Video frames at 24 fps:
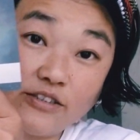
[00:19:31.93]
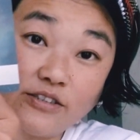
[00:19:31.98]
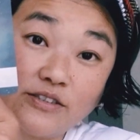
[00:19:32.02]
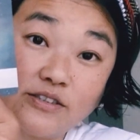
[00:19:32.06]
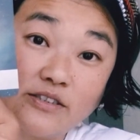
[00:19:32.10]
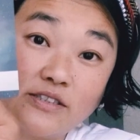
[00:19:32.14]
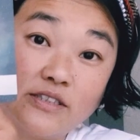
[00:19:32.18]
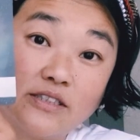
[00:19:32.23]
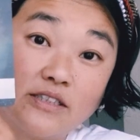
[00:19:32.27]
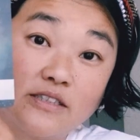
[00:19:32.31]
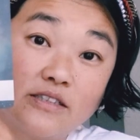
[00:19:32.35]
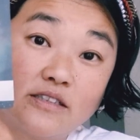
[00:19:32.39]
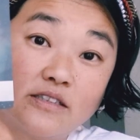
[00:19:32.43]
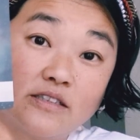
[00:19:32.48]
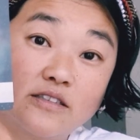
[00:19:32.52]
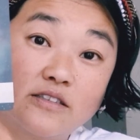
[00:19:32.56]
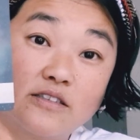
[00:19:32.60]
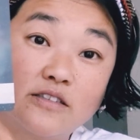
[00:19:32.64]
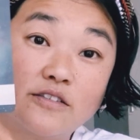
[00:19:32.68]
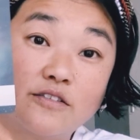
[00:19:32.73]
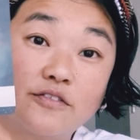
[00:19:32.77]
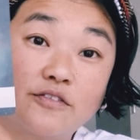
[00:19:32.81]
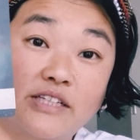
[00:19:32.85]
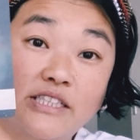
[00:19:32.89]
just
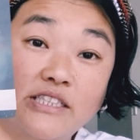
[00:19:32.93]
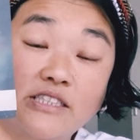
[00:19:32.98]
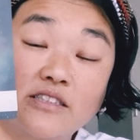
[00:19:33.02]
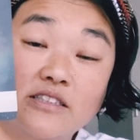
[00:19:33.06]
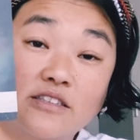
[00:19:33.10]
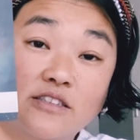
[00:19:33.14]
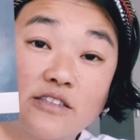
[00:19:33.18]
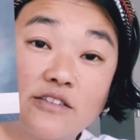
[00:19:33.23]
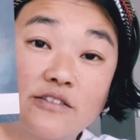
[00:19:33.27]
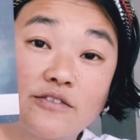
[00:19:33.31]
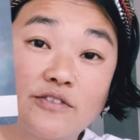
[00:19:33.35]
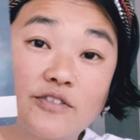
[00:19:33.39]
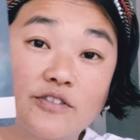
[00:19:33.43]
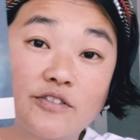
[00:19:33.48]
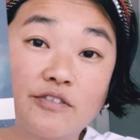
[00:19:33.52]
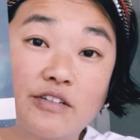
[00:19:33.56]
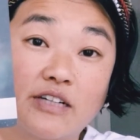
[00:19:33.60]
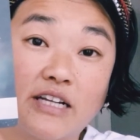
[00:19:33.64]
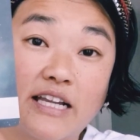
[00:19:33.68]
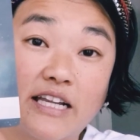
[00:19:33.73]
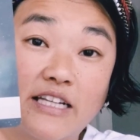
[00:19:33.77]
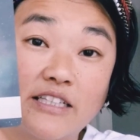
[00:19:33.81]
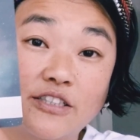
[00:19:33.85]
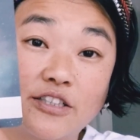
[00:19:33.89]
the richness of the
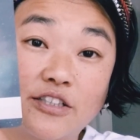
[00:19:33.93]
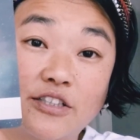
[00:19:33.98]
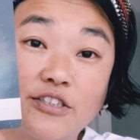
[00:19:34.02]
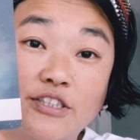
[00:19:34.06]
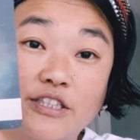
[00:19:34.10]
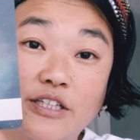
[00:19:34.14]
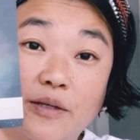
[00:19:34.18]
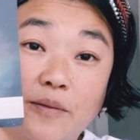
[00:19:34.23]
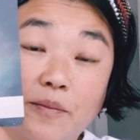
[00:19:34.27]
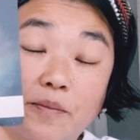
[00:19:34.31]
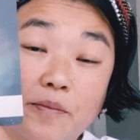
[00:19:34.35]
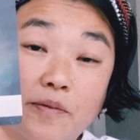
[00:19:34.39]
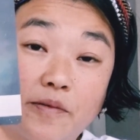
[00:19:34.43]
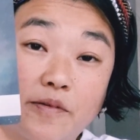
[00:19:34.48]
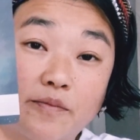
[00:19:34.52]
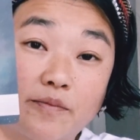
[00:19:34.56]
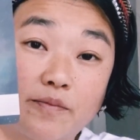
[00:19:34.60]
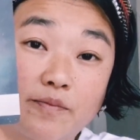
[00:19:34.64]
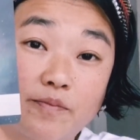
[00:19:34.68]
relationship.